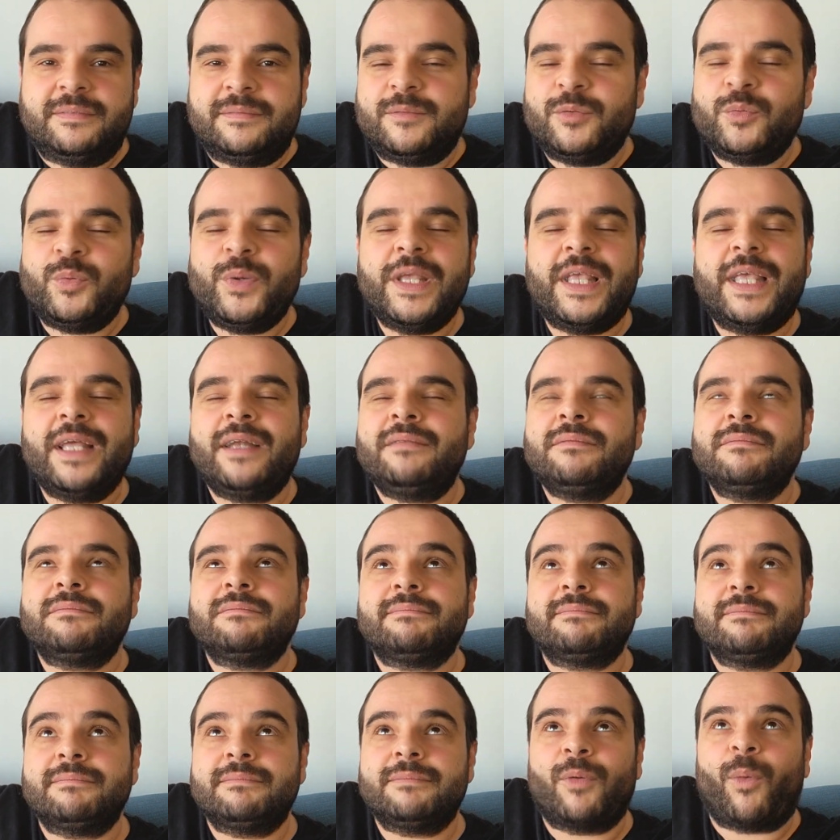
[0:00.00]
We can,
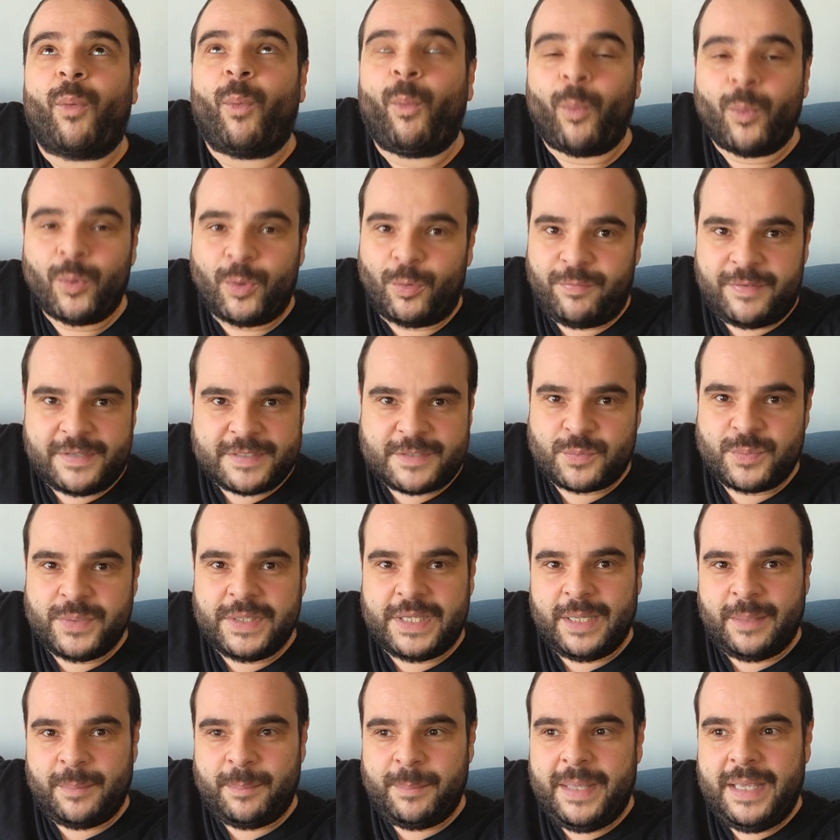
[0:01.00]
all of us, we
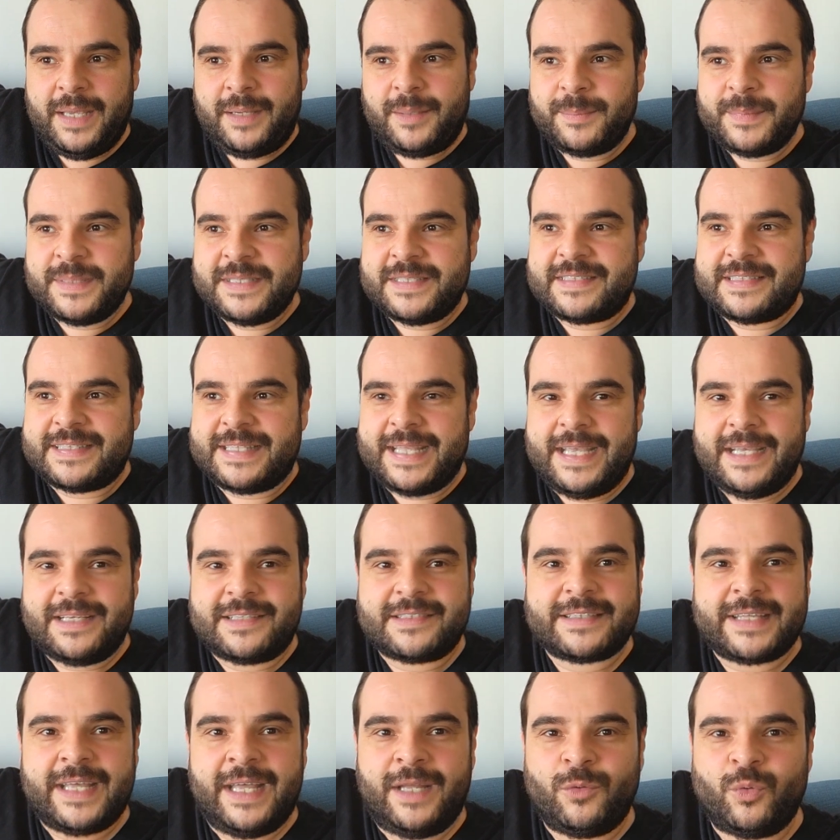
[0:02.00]
can make
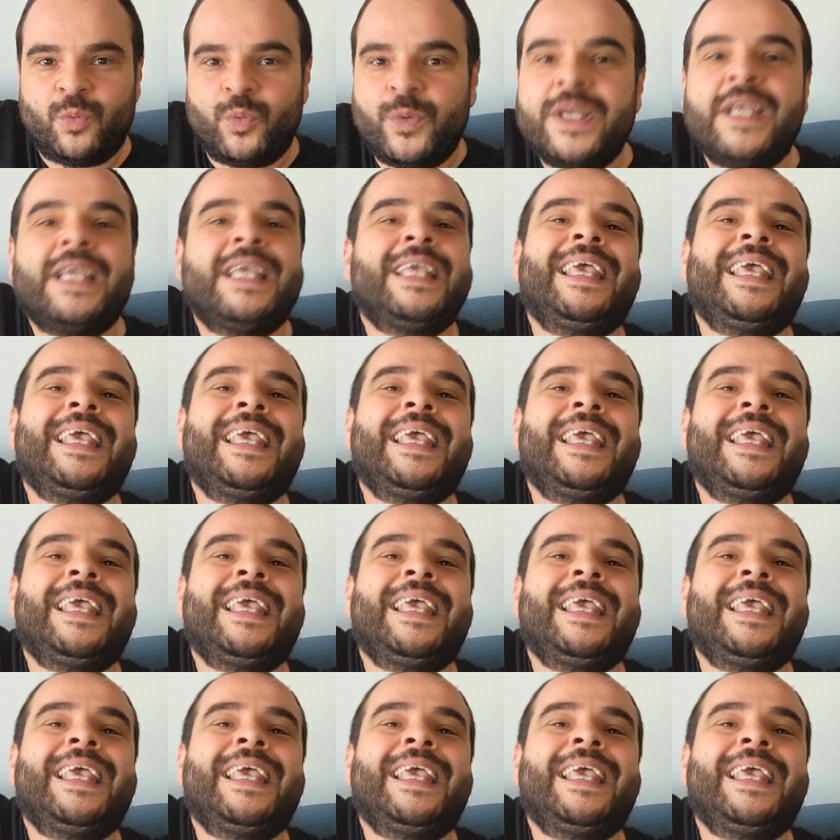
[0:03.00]
mistakes and we